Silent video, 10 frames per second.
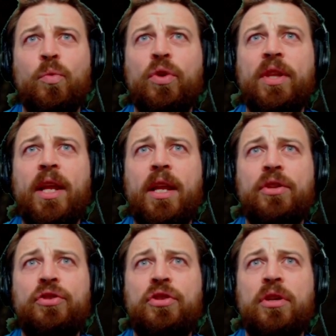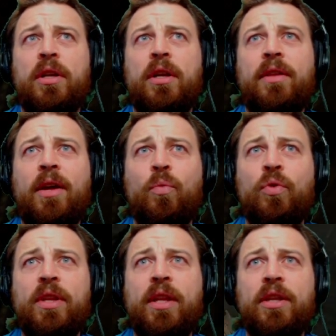wooden hinge. That
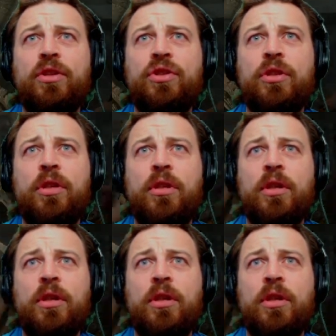wooden hinge